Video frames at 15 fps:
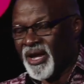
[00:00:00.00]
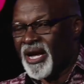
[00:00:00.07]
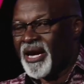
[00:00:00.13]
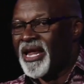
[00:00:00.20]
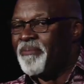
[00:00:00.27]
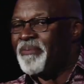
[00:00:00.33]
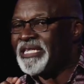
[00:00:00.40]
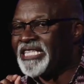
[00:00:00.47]

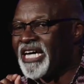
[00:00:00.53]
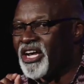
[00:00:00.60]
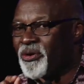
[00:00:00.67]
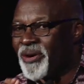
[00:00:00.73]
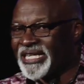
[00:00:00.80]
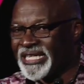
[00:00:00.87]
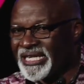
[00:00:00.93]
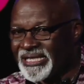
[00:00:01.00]
Let me tell you
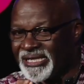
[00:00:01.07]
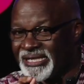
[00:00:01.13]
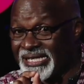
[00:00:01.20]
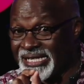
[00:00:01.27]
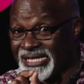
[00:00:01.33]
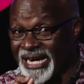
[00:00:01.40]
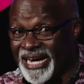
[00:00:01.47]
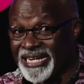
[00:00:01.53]
what else is
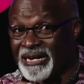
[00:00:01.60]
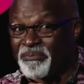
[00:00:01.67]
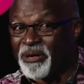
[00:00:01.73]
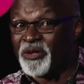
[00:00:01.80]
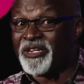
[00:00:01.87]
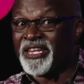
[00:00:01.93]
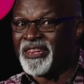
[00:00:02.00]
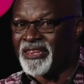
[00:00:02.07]
sad
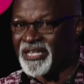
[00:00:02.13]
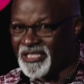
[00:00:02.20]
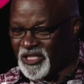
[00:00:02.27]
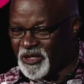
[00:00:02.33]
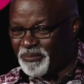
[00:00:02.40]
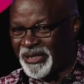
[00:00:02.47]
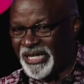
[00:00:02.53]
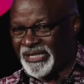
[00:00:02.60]
about this
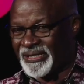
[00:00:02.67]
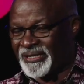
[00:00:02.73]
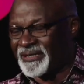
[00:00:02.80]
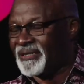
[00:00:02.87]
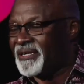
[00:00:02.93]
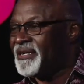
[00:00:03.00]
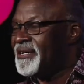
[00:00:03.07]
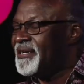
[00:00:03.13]
place.
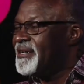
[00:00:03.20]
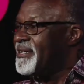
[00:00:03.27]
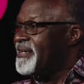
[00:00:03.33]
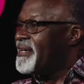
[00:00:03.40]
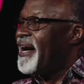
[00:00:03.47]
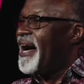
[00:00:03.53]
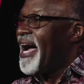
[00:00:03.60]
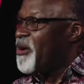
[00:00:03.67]

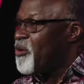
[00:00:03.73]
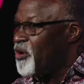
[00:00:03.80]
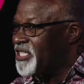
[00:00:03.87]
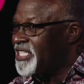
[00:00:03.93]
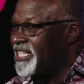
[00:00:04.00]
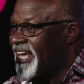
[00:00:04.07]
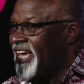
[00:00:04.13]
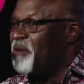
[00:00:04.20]
I won't
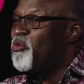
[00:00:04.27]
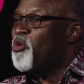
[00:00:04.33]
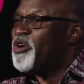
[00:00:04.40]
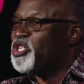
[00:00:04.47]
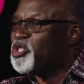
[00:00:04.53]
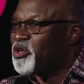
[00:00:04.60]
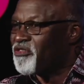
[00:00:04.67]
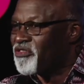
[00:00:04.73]
name
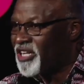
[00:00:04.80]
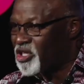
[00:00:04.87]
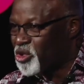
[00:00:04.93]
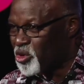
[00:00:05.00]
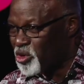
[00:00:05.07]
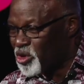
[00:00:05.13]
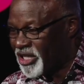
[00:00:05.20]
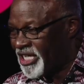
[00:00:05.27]
which of the
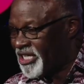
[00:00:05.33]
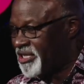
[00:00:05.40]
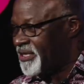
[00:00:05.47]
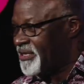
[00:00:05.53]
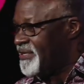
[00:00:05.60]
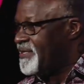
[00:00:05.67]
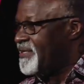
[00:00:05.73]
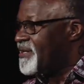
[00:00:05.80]
two
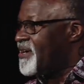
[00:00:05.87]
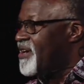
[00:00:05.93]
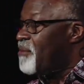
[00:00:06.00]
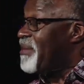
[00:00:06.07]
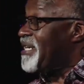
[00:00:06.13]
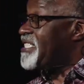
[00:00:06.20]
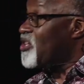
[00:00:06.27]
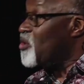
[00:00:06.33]
locations,
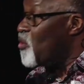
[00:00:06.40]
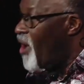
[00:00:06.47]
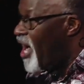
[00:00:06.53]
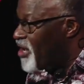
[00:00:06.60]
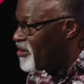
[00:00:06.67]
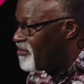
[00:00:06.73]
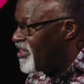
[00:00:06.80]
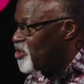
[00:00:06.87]
but in
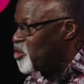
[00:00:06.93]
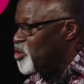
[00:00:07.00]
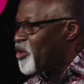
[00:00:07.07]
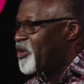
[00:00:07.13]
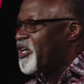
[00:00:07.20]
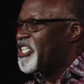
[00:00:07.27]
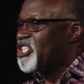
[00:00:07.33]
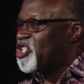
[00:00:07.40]
one of the two
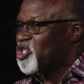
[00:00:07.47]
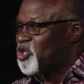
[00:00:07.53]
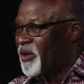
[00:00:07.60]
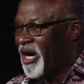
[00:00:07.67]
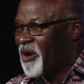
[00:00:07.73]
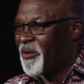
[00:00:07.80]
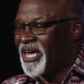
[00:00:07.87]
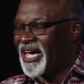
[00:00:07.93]
locations where
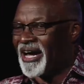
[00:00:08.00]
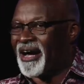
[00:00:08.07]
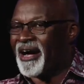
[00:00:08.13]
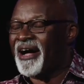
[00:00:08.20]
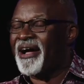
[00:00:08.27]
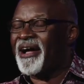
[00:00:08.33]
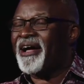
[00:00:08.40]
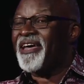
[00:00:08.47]
we are,
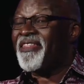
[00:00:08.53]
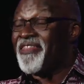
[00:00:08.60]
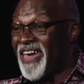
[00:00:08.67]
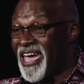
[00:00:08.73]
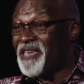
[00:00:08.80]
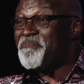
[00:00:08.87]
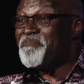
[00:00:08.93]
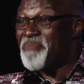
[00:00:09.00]

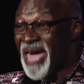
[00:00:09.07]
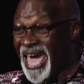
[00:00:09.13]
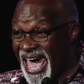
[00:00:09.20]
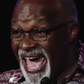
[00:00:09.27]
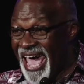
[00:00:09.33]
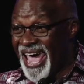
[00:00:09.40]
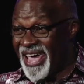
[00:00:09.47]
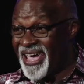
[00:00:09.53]
they
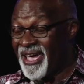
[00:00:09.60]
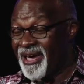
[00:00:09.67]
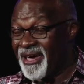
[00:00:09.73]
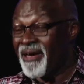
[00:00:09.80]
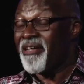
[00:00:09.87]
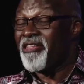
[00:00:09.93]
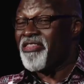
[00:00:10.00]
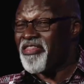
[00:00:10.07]
pay
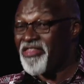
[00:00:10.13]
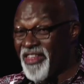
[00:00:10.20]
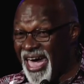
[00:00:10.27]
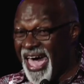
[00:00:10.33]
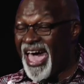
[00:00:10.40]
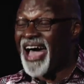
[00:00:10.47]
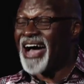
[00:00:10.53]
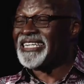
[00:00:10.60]

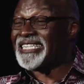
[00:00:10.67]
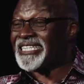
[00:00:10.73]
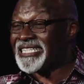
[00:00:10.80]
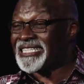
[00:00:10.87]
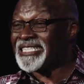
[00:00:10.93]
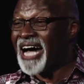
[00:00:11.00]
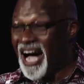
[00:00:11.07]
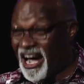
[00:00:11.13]
their
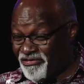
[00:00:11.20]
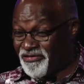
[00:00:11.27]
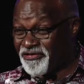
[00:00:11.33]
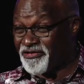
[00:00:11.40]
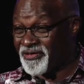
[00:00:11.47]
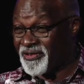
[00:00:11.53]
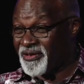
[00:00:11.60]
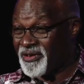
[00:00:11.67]
staff